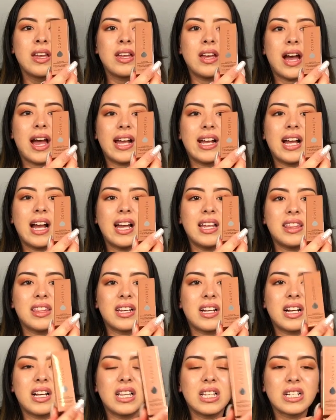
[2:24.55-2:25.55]
I got the
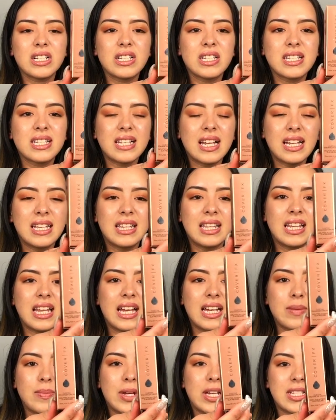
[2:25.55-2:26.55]
color
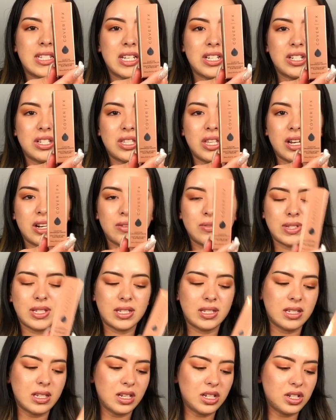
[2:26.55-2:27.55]
Sunlight because I just thought it was
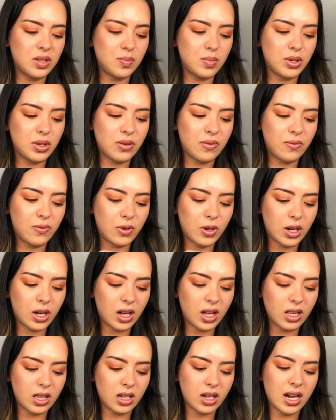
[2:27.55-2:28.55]
such a beautiful
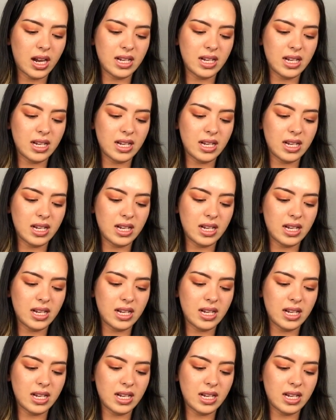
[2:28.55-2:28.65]
color.